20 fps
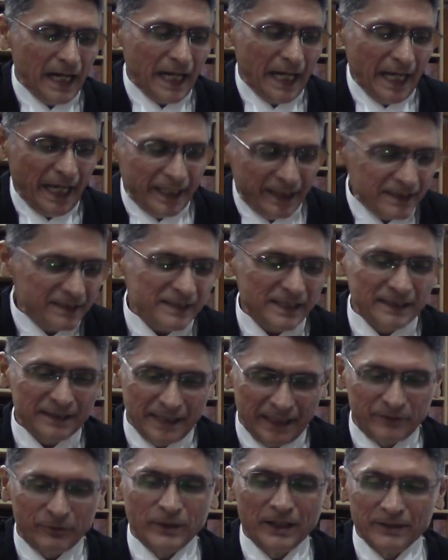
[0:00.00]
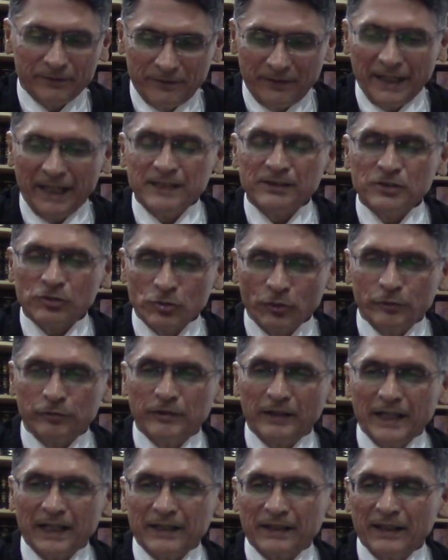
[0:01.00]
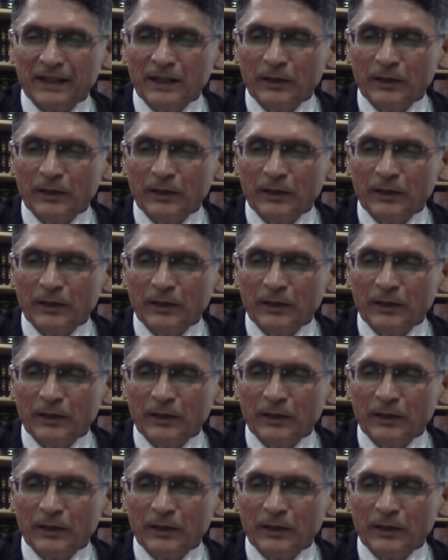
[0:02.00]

anything that we have read so far